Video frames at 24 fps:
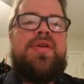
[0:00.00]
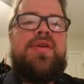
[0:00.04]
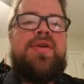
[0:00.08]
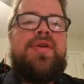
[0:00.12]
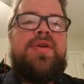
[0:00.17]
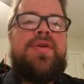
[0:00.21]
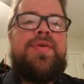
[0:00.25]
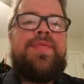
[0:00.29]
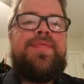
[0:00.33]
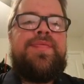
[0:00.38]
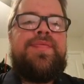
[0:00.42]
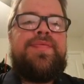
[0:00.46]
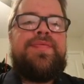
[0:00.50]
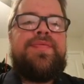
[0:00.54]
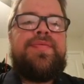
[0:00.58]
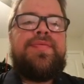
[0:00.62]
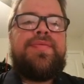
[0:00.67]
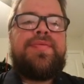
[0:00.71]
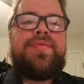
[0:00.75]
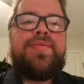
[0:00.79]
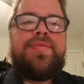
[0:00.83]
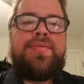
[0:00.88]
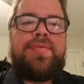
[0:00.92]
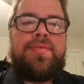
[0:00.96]

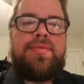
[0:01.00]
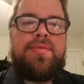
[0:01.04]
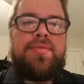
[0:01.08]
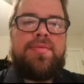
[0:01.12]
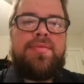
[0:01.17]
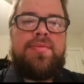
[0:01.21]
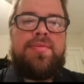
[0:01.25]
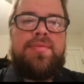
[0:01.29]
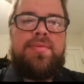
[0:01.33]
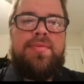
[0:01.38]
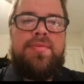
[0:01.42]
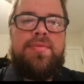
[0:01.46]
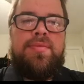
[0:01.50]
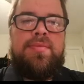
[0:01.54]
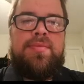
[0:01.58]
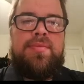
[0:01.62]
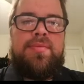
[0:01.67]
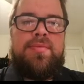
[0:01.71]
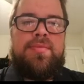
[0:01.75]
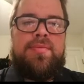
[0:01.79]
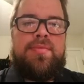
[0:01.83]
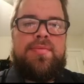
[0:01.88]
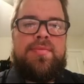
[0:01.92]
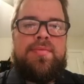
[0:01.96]

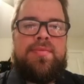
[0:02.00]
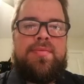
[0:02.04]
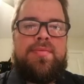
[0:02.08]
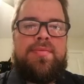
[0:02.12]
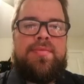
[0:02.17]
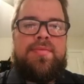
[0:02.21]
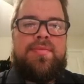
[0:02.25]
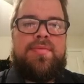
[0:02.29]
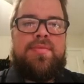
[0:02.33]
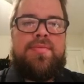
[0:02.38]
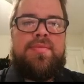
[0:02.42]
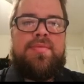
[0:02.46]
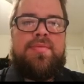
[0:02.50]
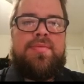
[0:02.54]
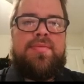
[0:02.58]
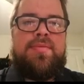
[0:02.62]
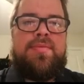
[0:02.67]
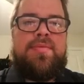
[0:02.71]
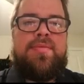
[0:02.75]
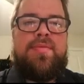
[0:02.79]
[no speech]